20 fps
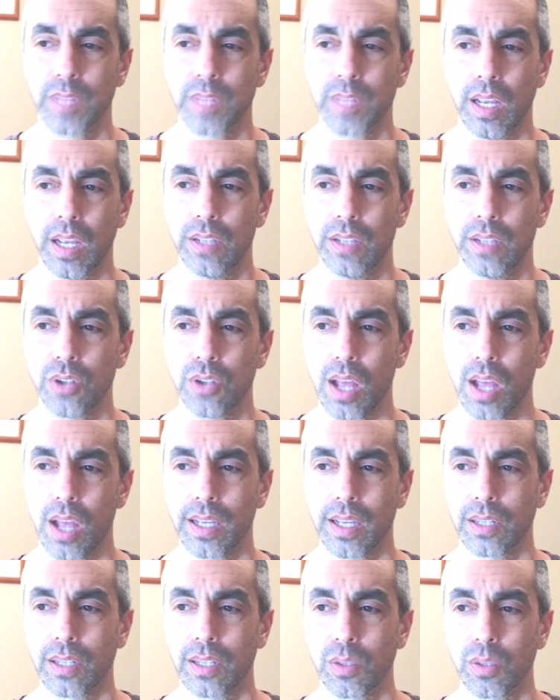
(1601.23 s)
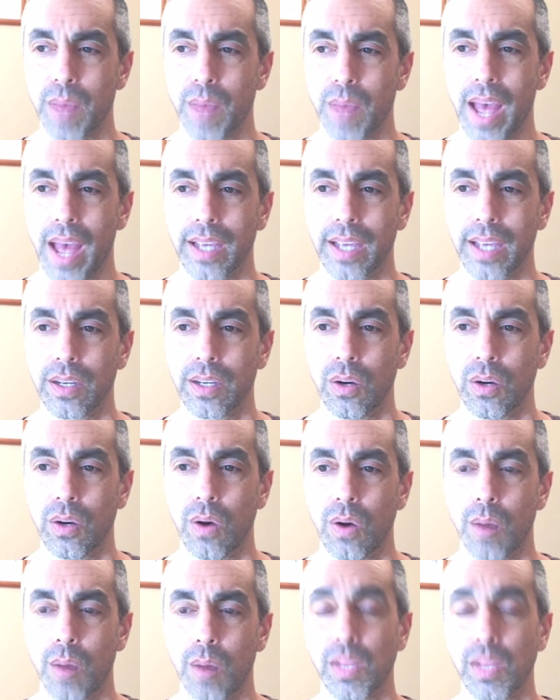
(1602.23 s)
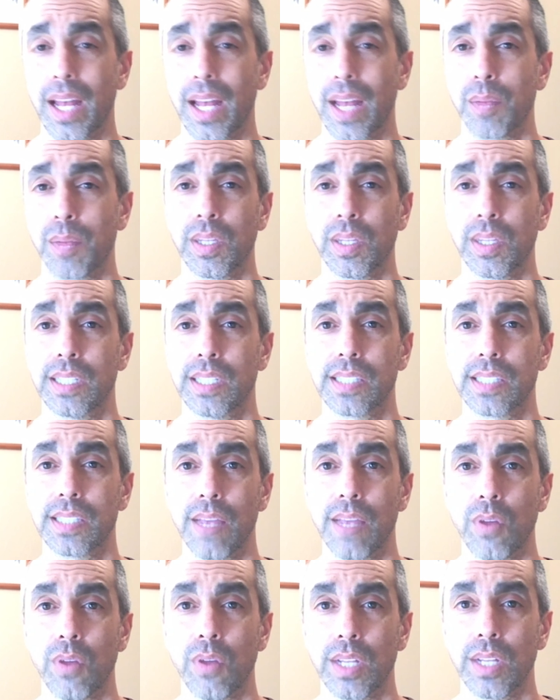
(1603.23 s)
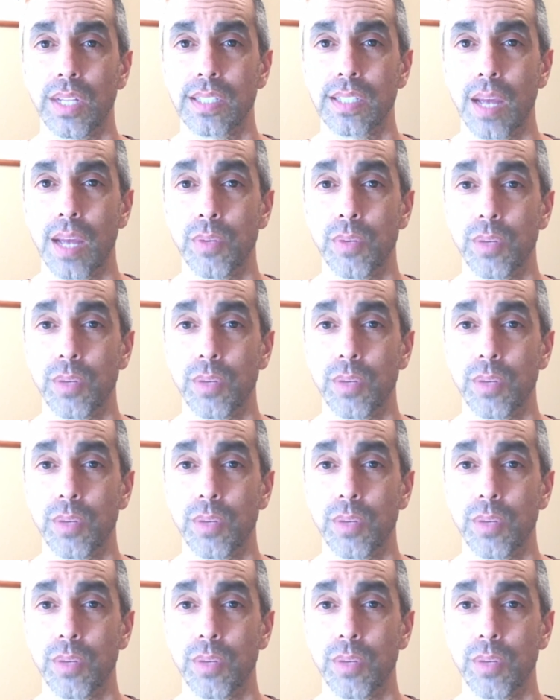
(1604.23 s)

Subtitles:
you're not going to look back and go, I'm glad I played it safe all that time.